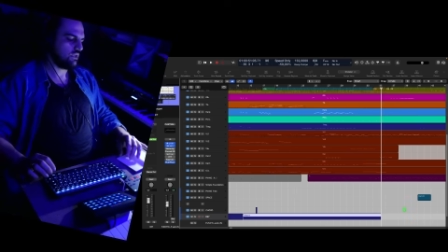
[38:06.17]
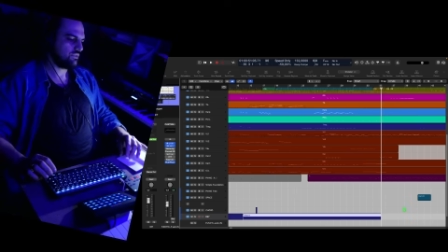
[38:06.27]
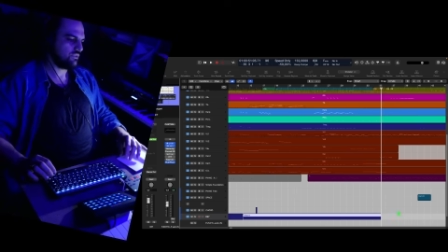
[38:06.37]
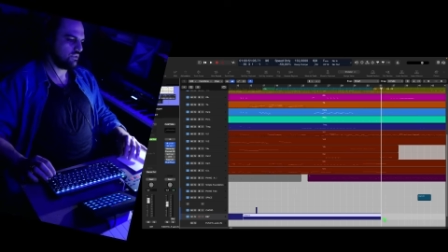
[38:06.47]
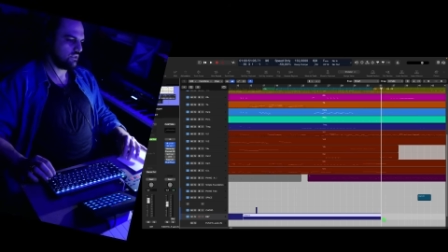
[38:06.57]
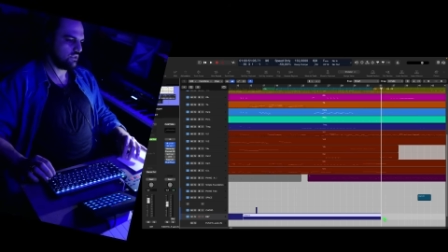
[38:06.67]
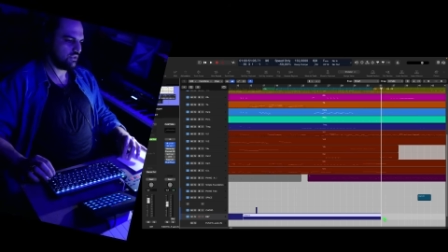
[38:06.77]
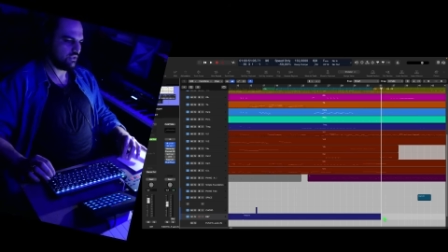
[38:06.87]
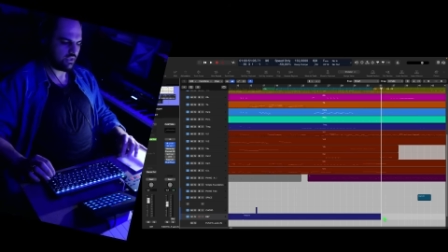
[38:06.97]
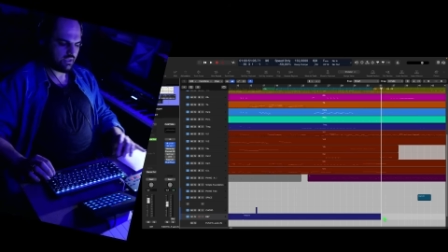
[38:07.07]

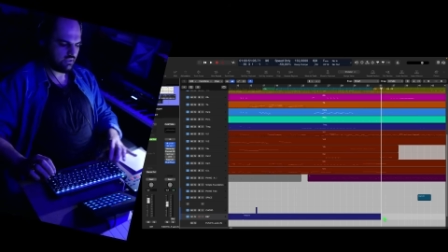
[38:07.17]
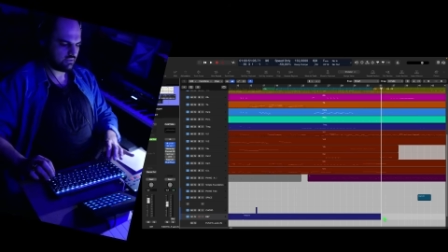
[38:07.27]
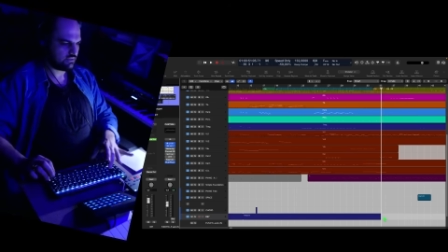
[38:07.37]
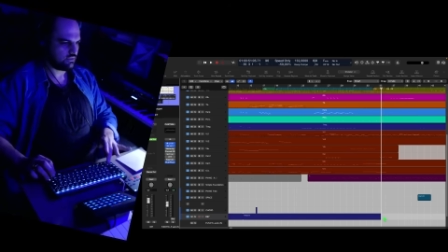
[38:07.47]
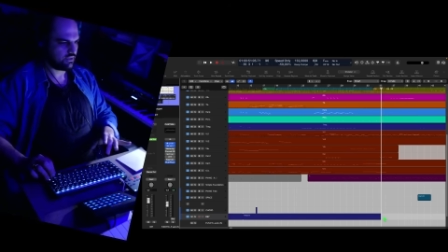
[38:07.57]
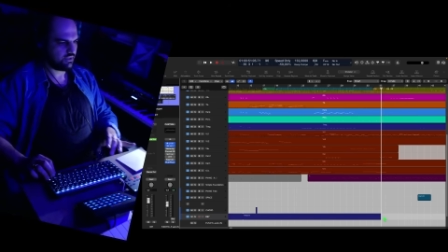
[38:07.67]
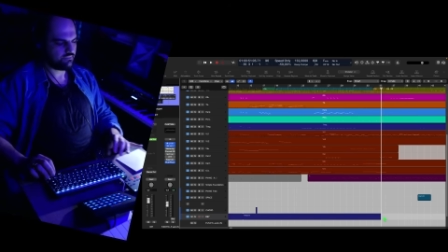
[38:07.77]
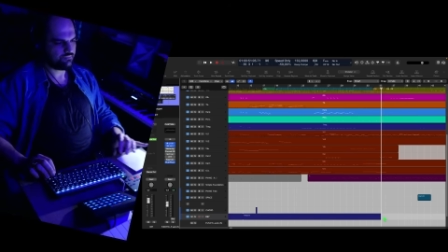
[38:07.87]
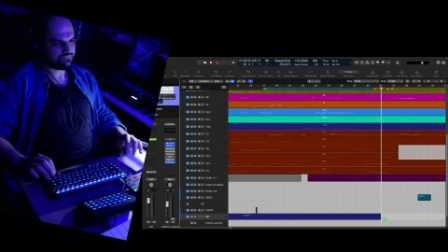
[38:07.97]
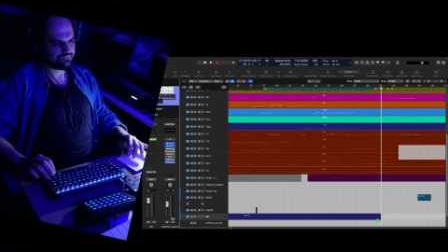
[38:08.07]
your keys. Okay,
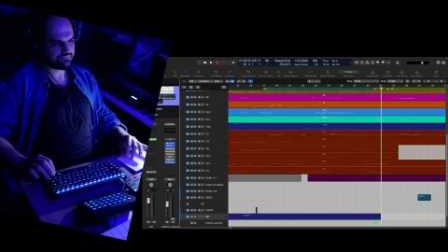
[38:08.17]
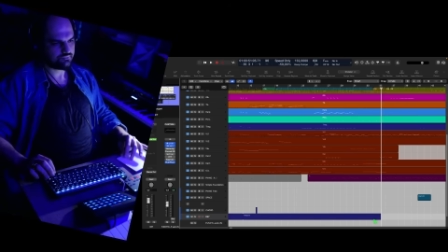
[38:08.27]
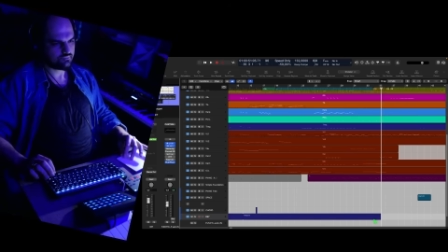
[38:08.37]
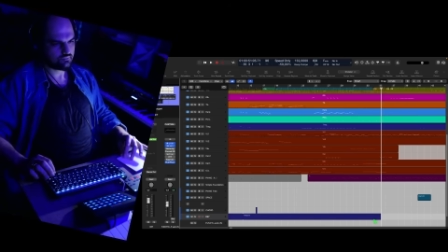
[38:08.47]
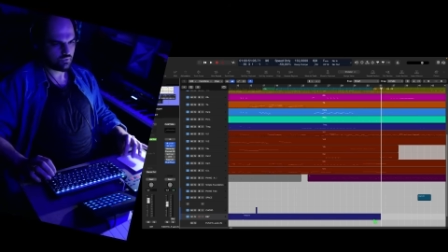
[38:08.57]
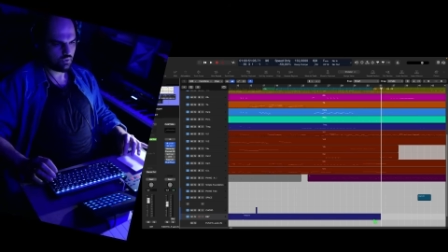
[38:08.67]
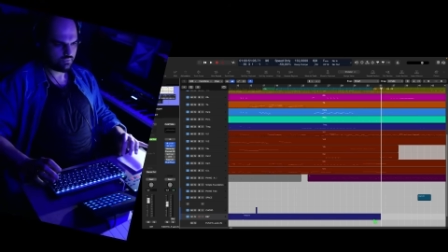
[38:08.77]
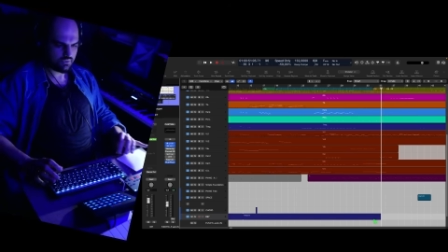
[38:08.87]
oops.